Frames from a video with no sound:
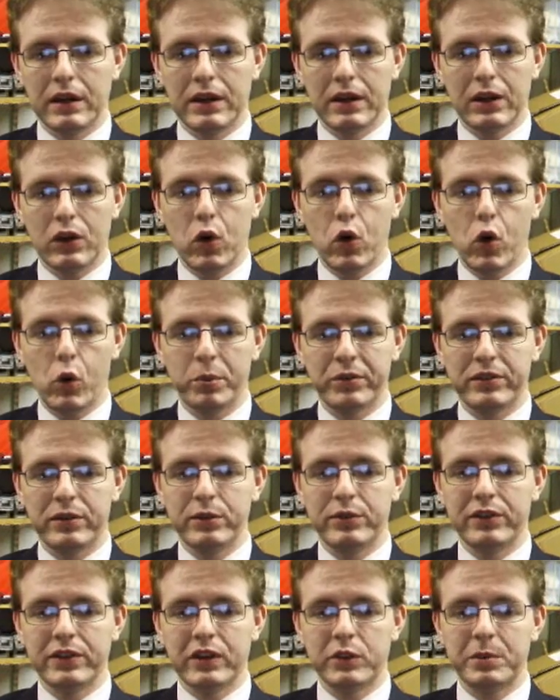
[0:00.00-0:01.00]
corpse
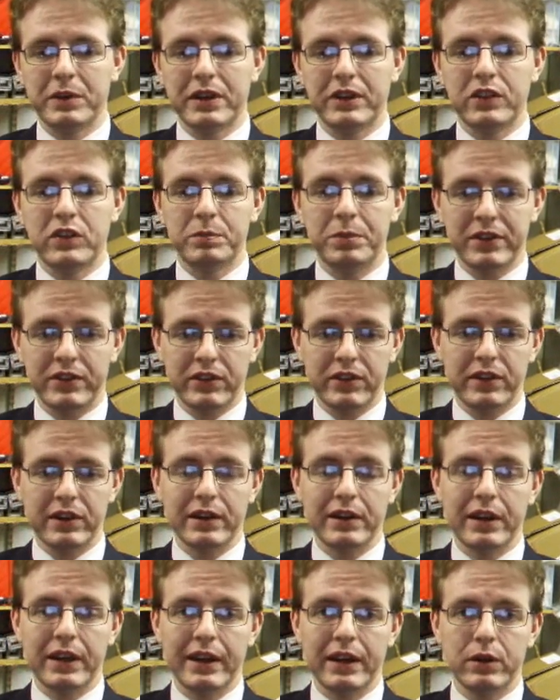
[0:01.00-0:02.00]
looting has been explicitly
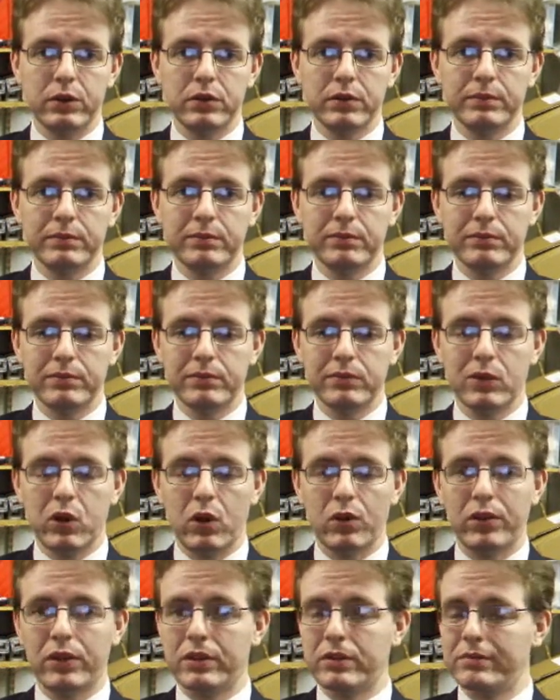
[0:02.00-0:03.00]
allowed,
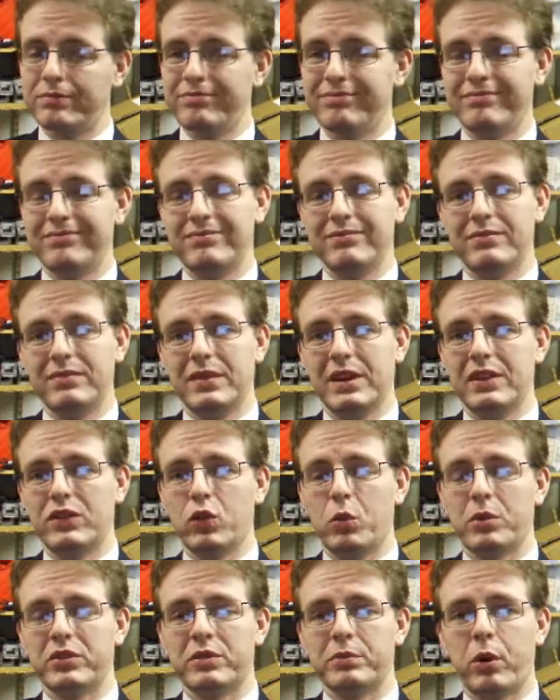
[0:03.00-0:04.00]
not that it's
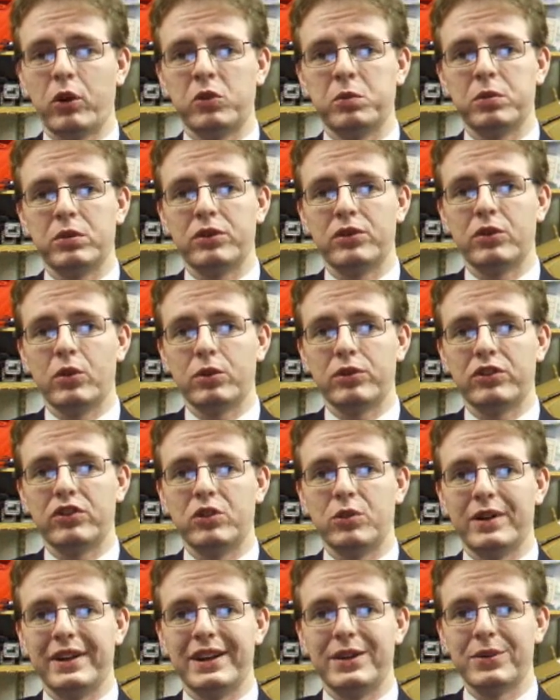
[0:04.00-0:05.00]
almost impossible to not do
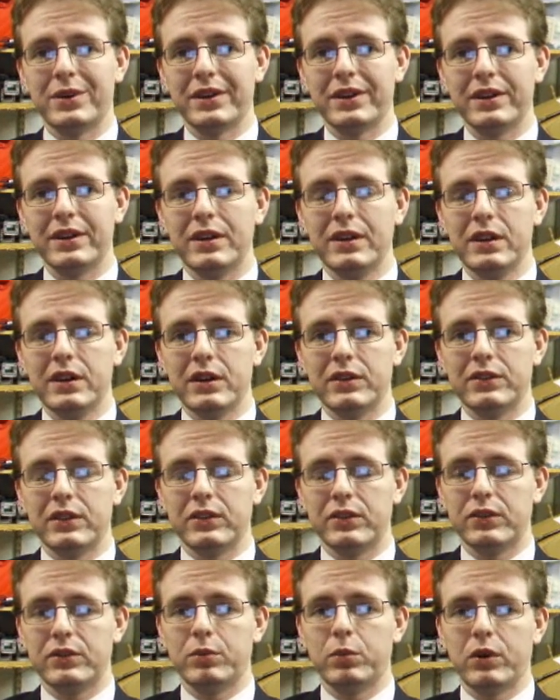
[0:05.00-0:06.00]
anyway,
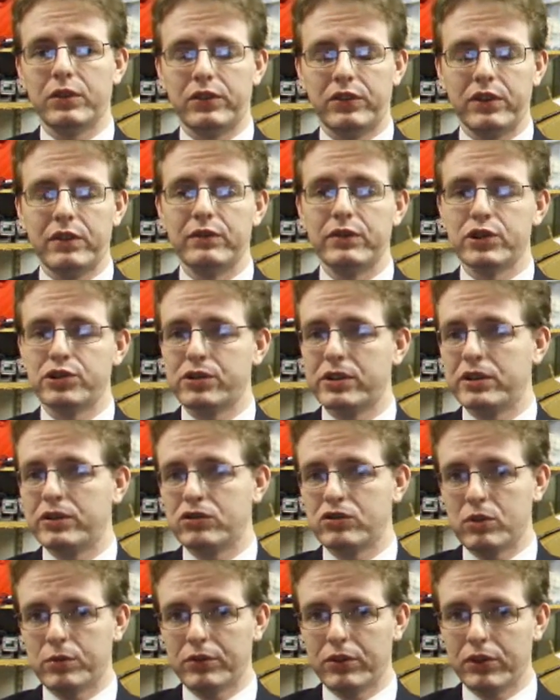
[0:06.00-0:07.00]
since once the inventory is
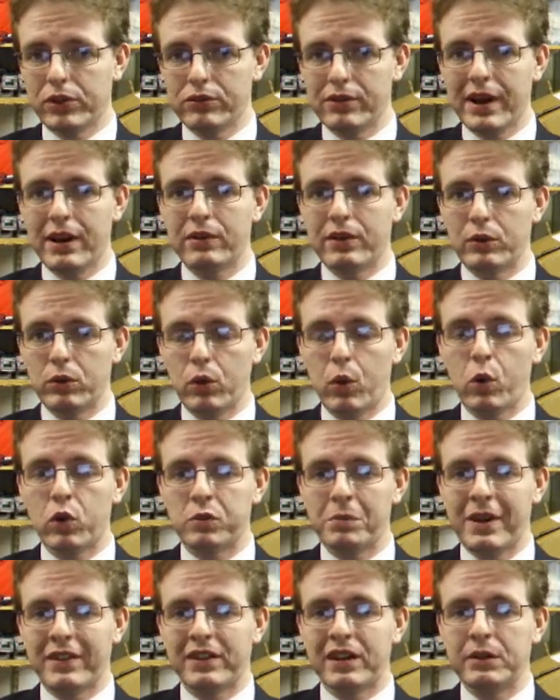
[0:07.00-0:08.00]
dropped on the ground it will
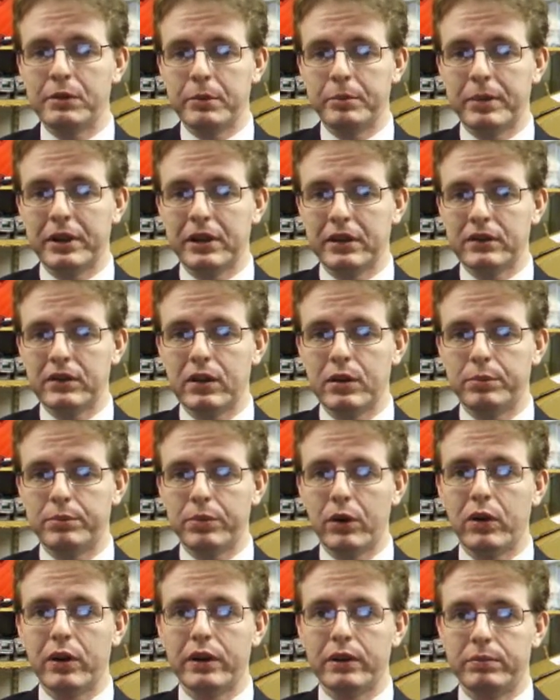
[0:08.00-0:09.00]
automatically be picked up
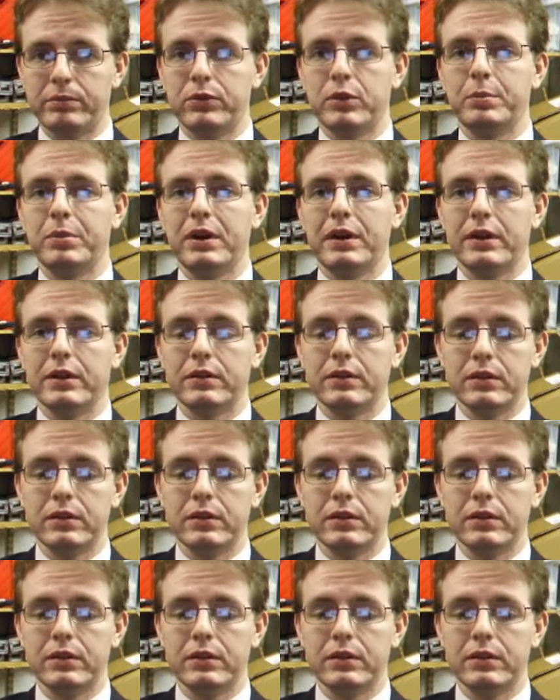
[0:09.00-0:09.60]
by the player.